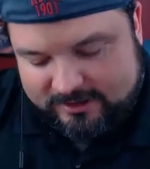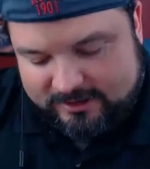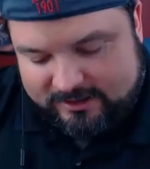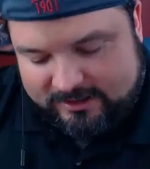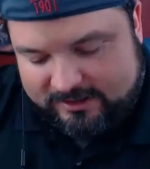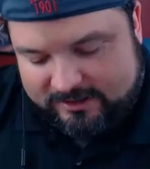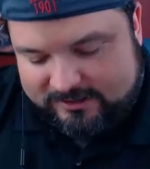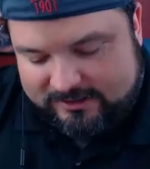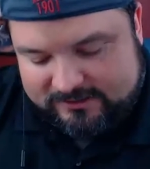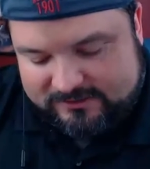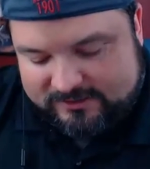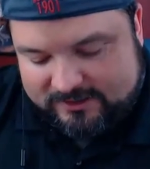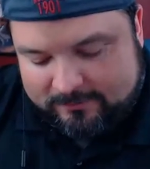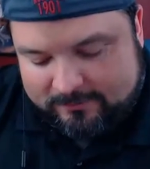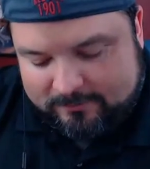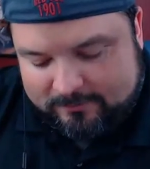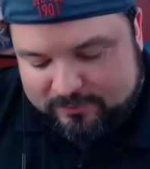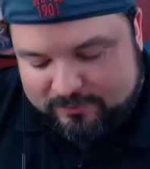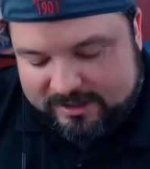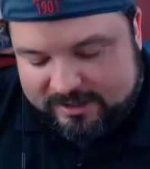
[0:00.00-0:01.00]
it's
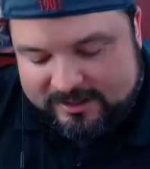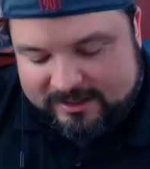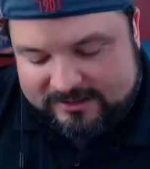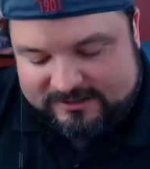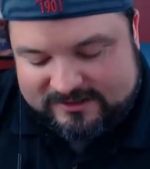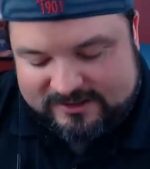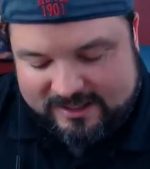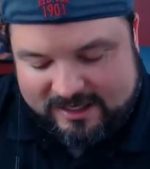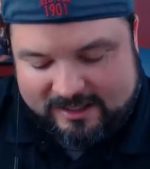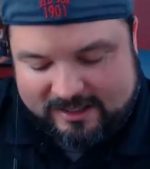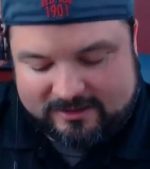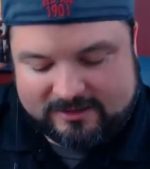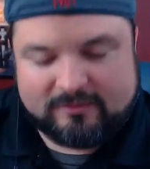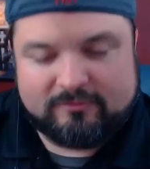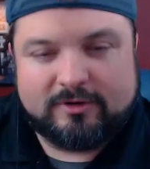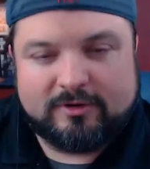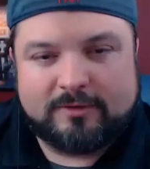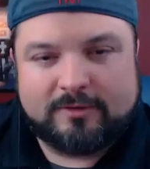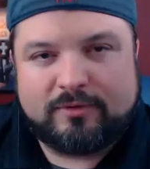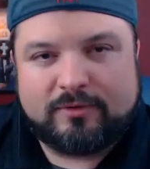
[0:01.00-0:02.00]
completely insane.
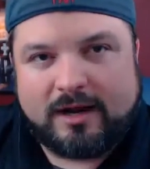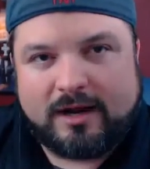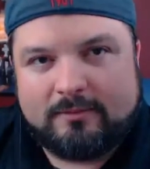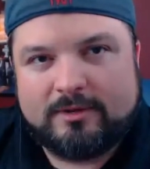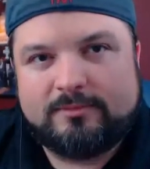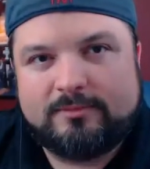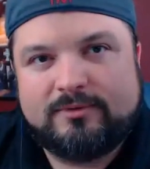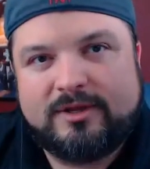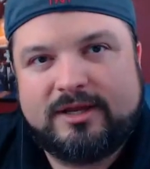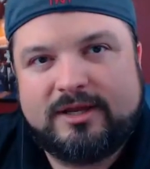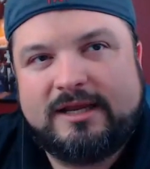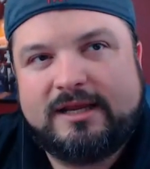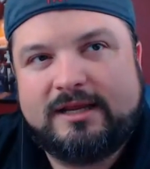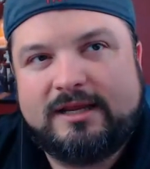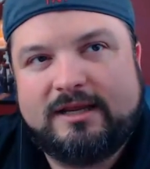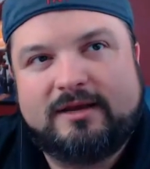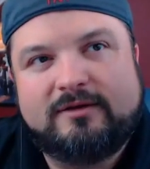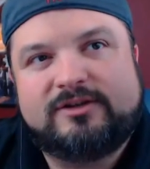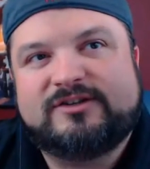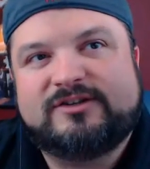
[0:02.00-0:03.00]
There were
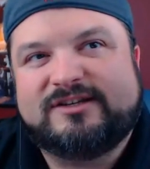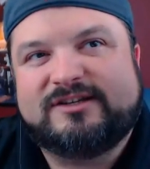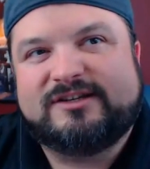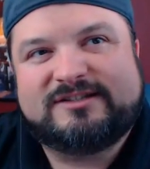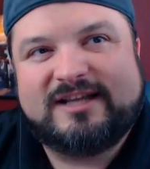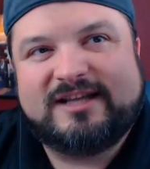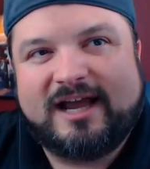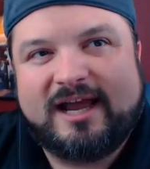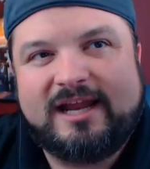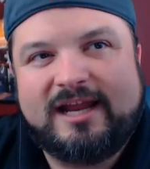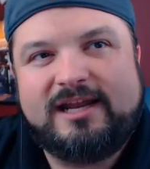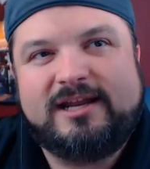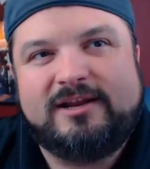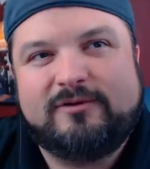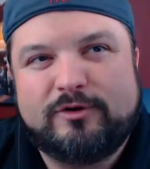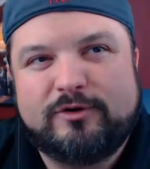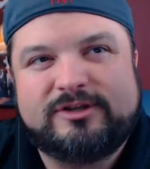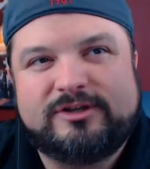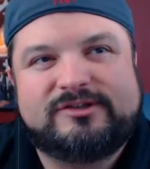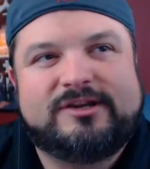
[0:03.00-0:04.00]
probably, it's a
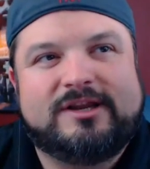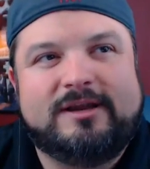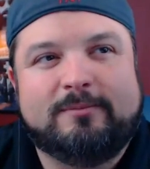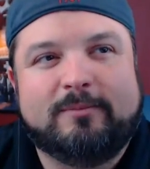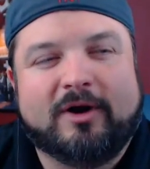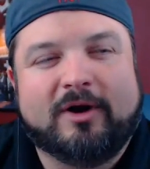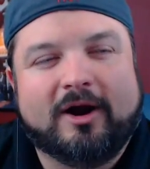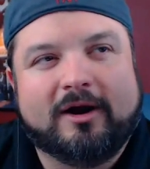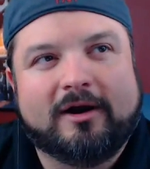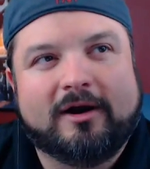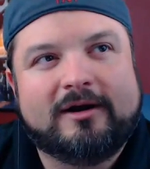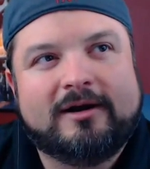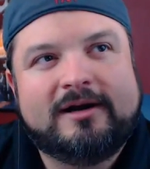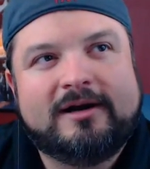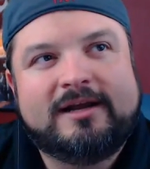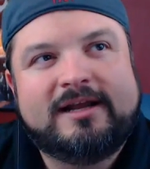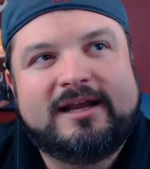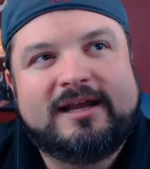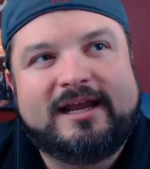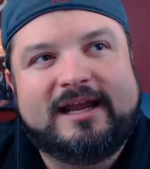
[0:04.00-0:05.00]
tiny whiskey bar,
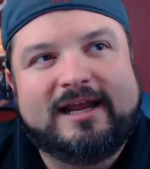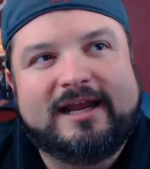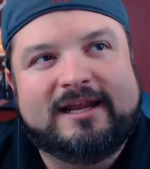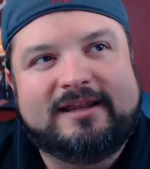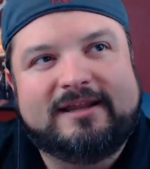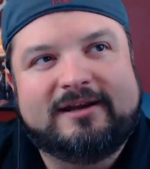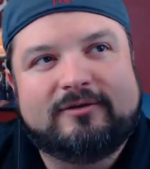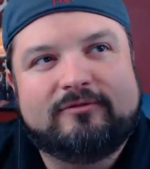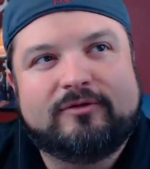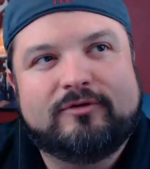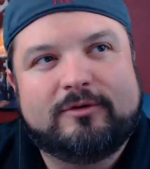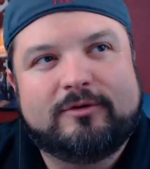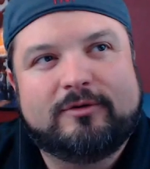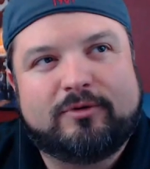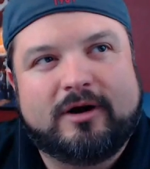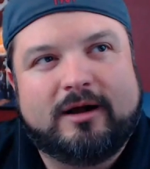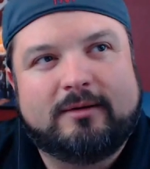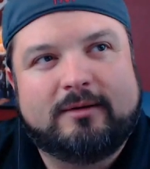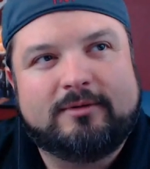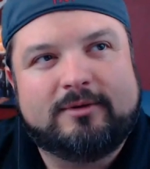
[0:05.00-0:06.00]
and there were
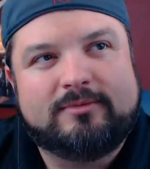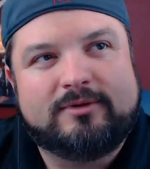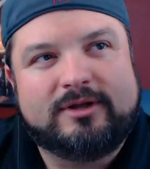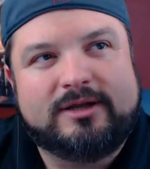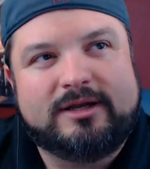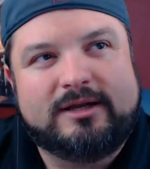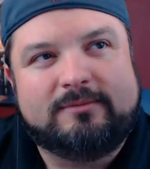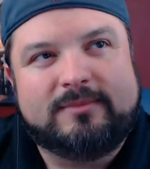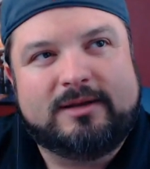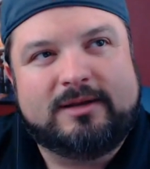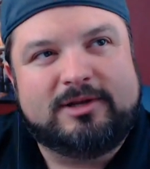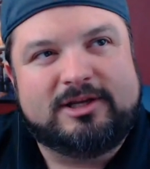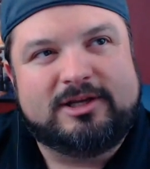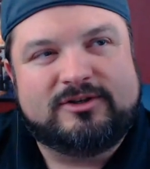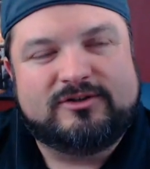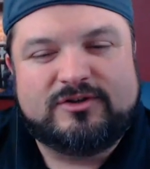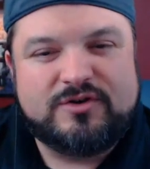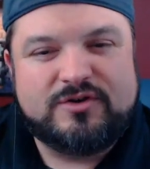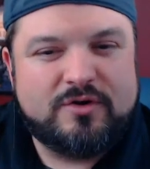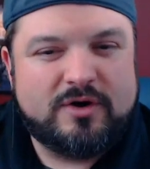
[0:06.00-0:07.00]
probably maybe
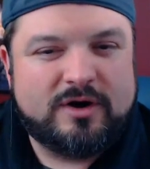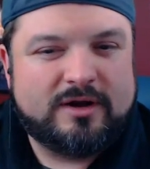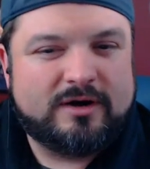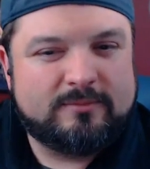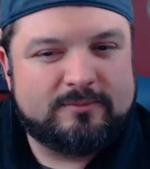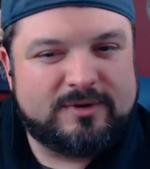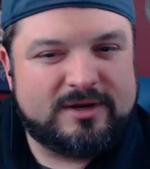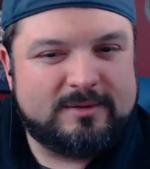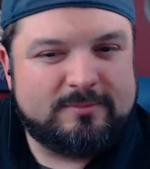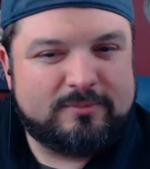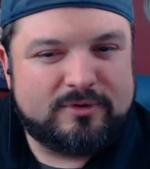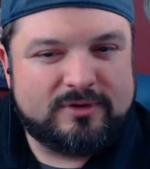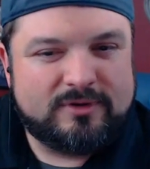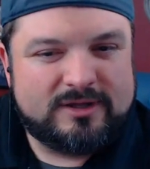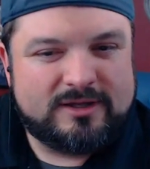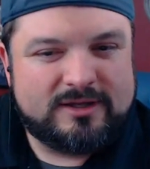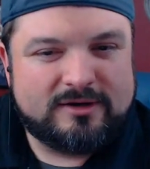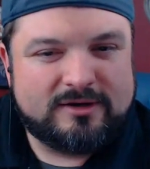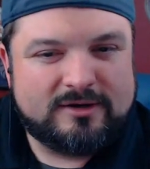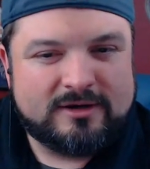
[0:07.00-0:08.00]
200 people
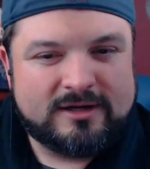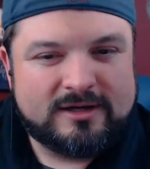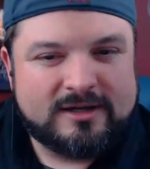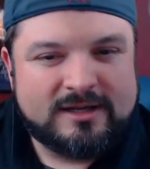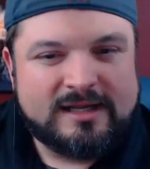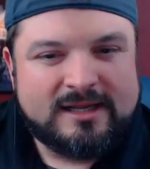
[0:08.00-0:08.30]
in there.